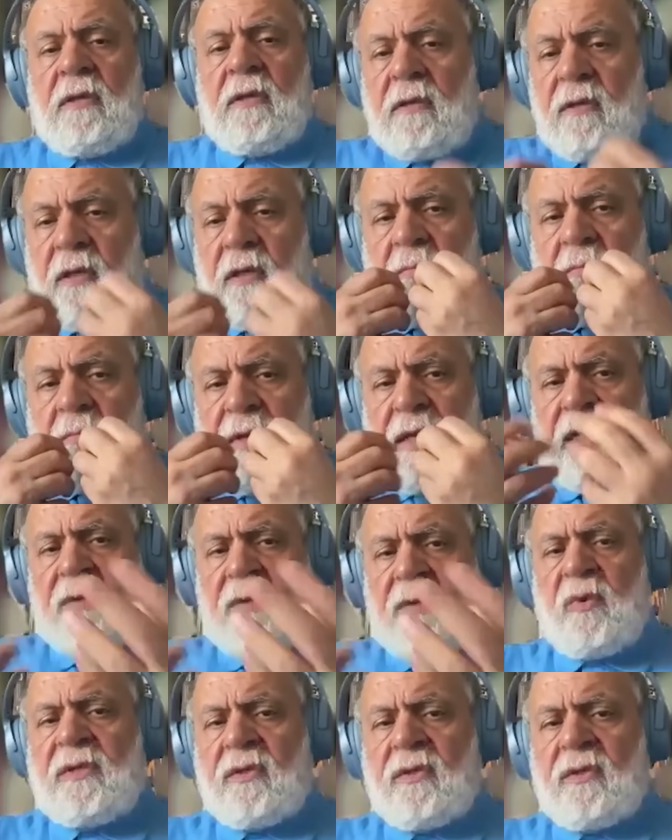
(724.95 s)
The
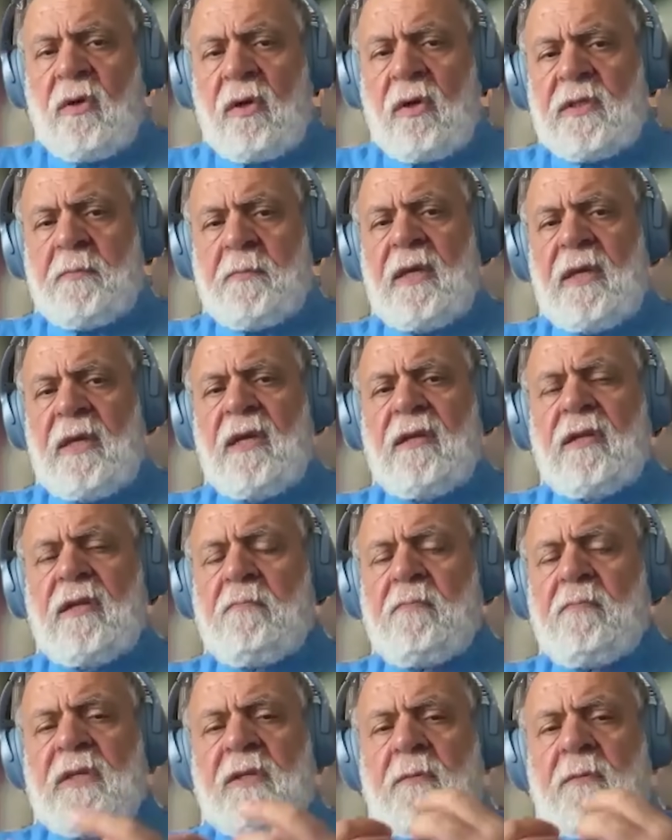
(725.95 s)
minute we start
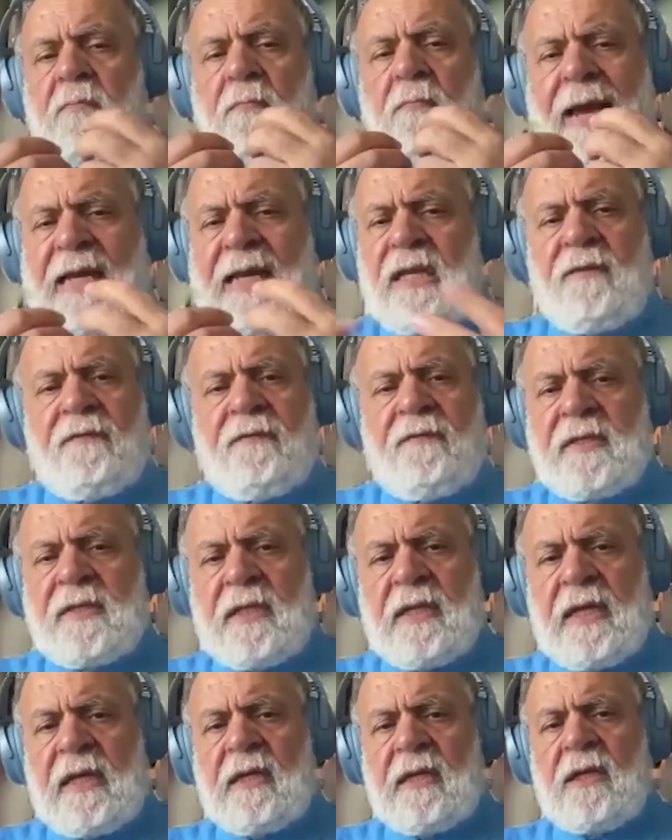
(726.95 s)
speaking this
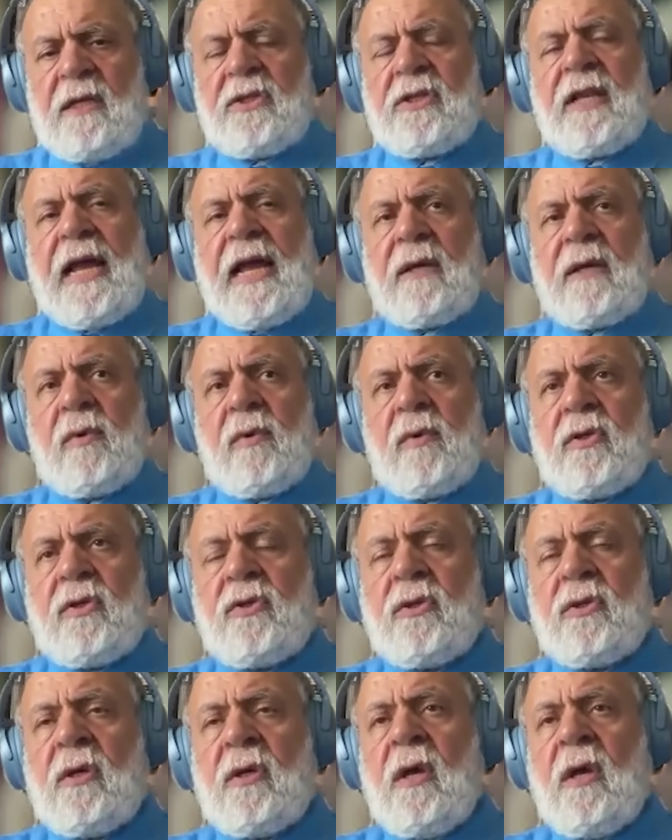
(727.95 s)
magnificent English
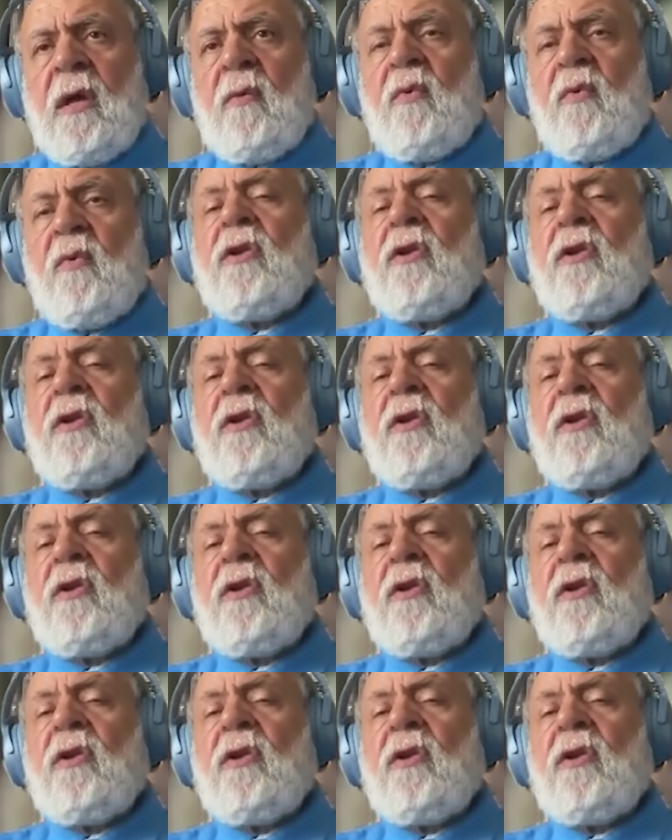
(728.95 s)
language,